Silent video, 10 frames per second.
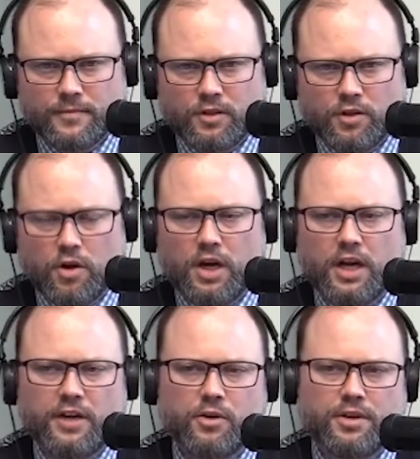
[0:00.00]
No, I
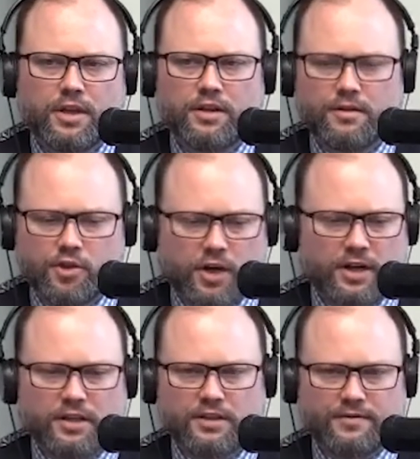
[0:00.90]
agree with you.
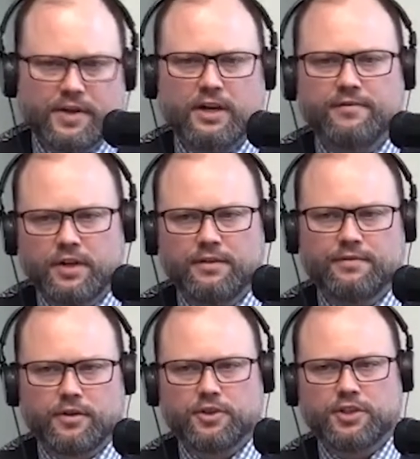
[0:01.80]
Training is the very, very
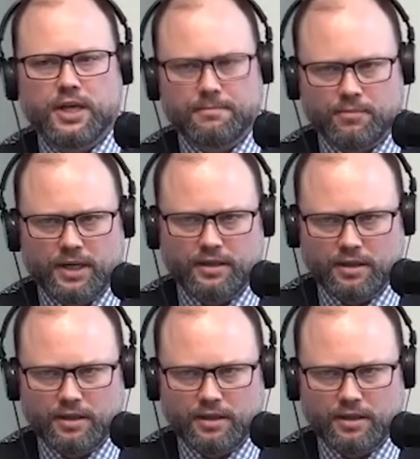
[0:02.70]
first step, right?